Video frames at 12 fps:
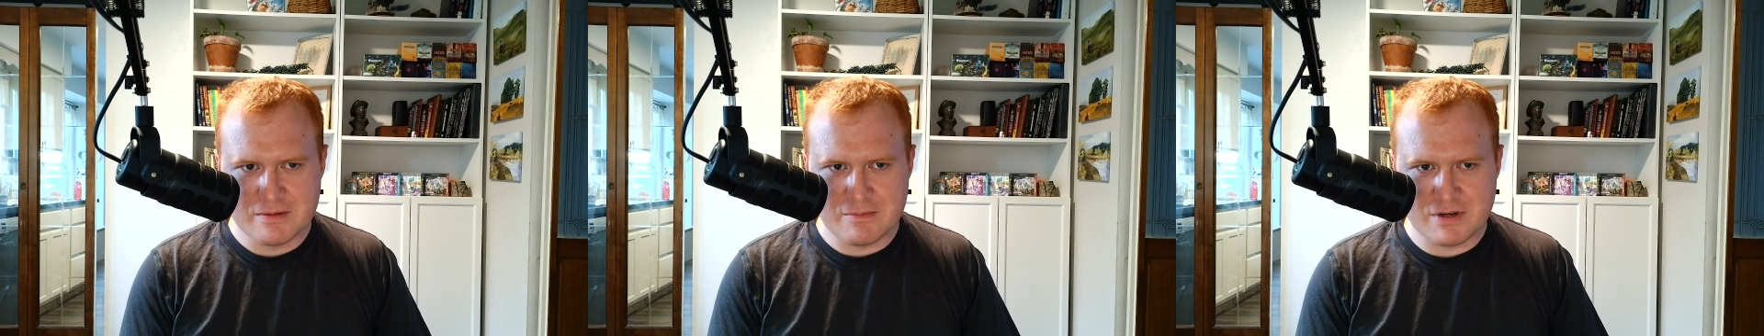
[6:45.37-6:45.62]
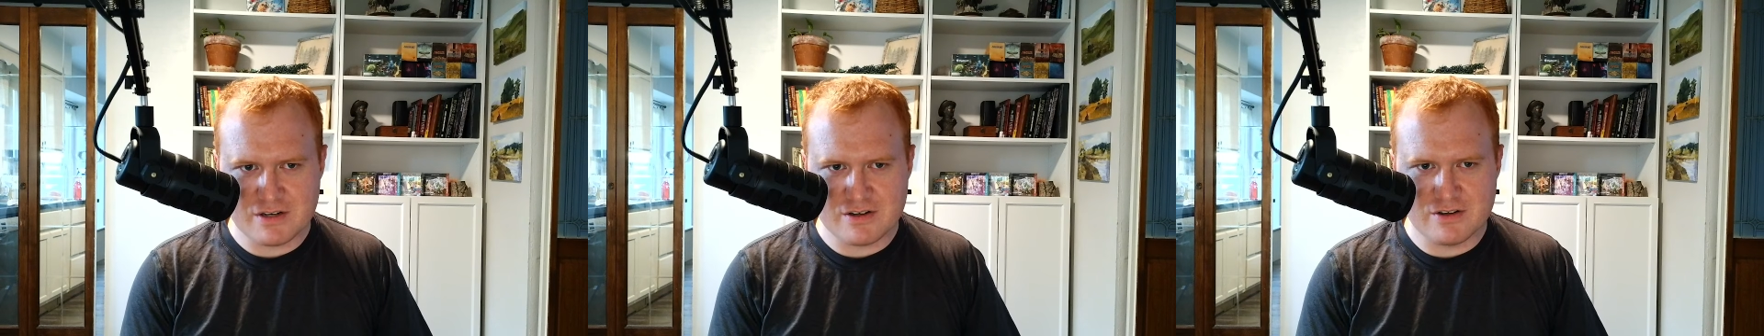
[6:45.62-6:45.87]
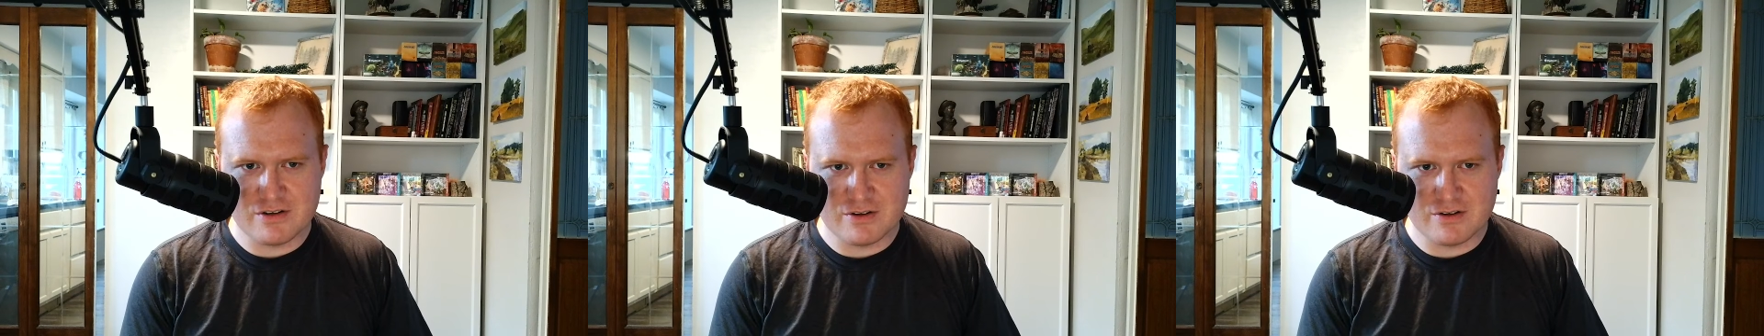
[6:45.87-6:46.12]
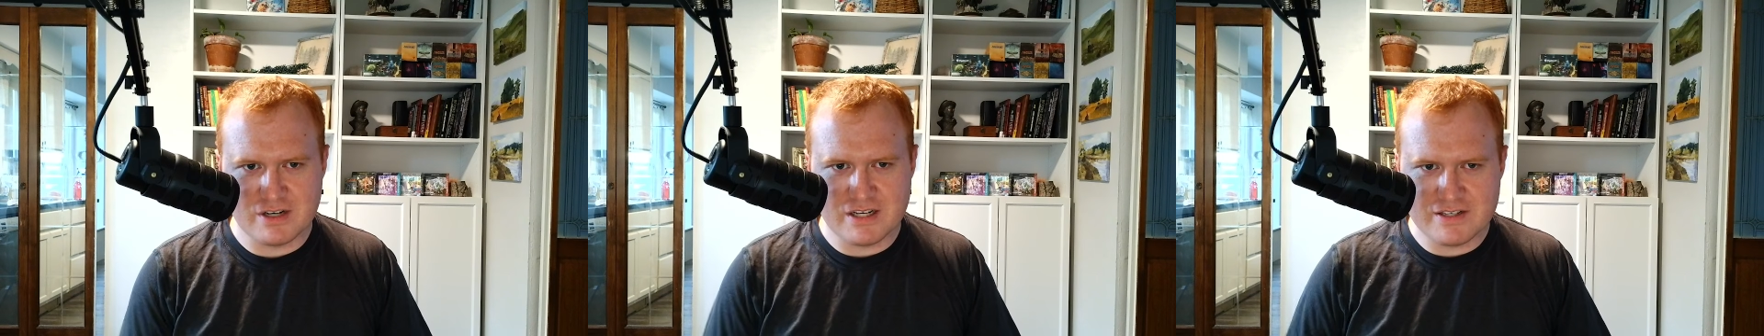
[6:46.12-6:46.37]
Modern
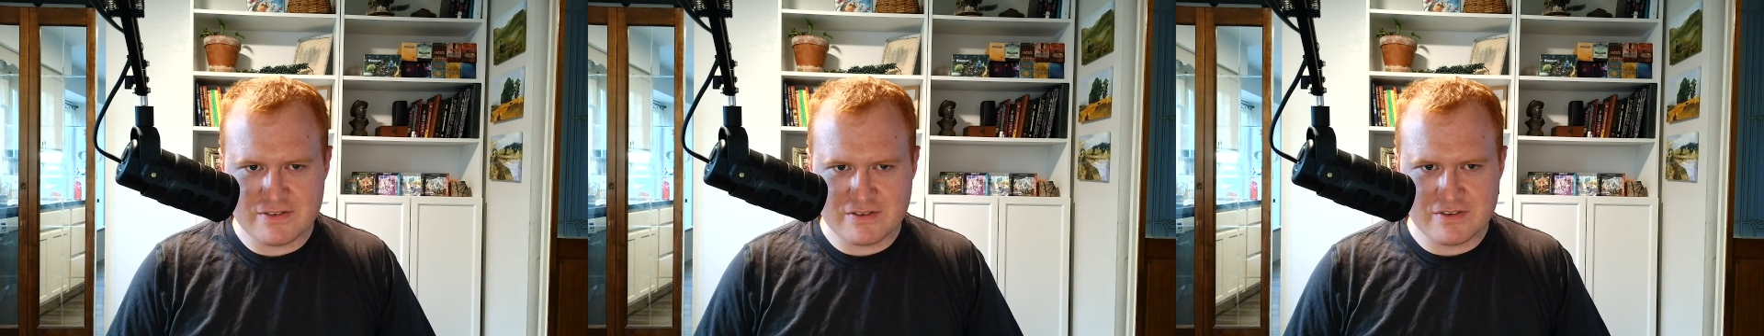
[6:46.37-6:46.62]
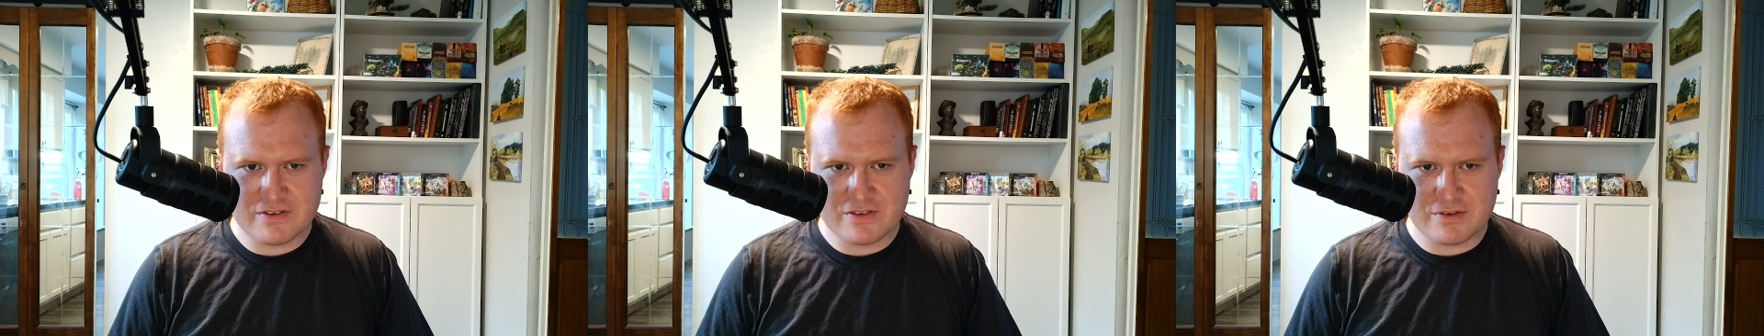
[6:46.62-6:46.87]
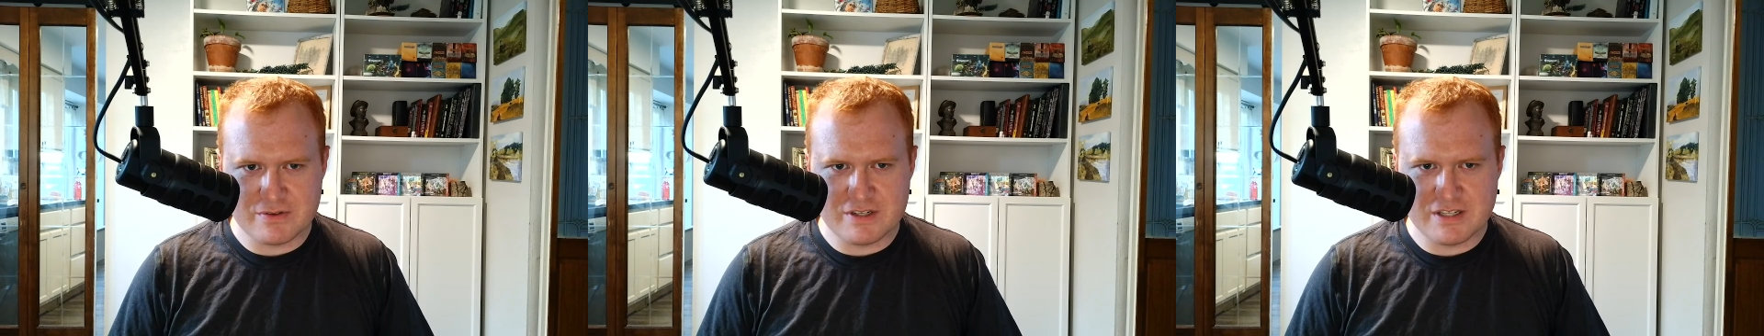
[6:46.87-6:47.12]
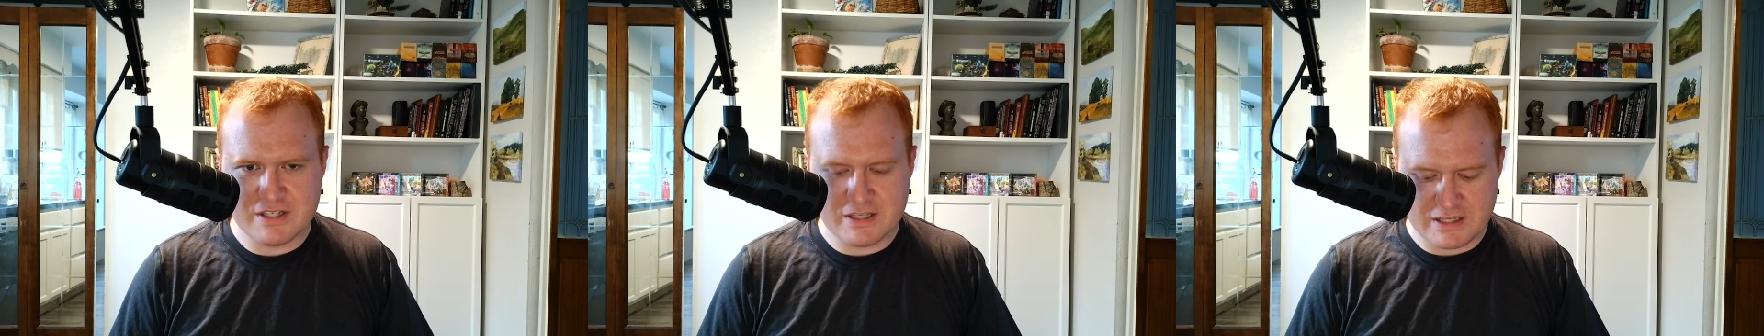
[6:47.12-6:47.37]
Horizons
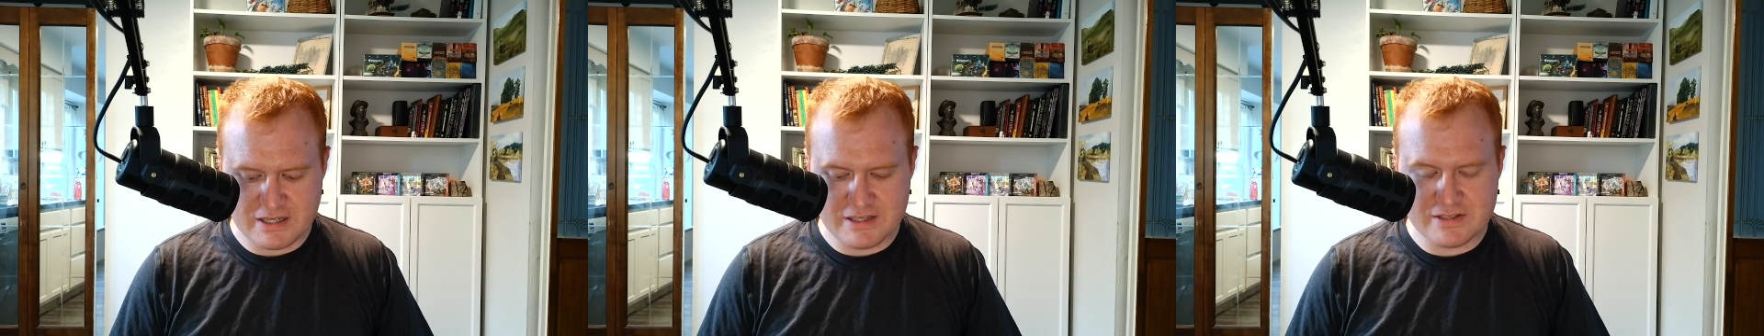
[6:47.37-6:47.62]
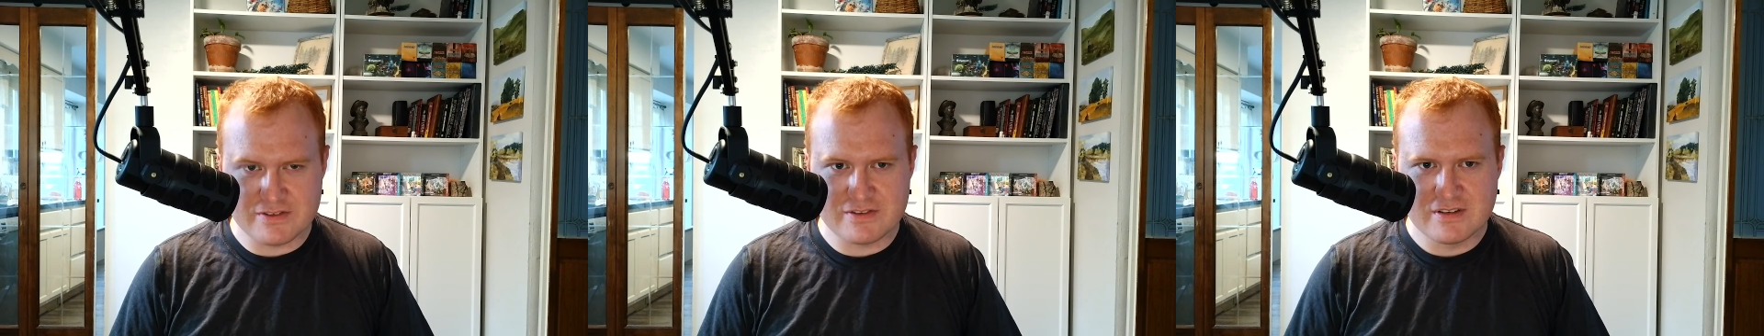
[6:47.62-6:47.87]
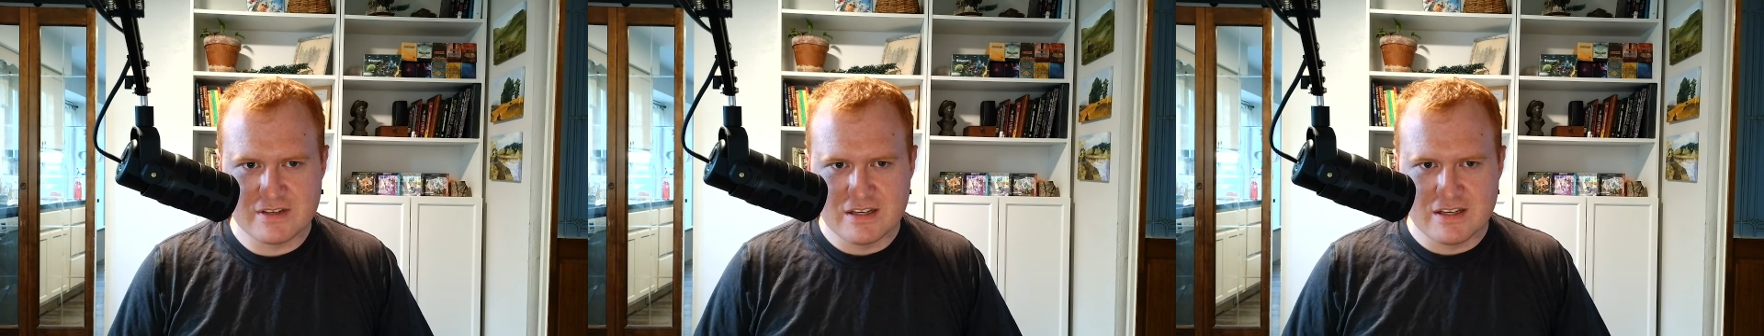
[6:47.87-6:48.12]
3 case.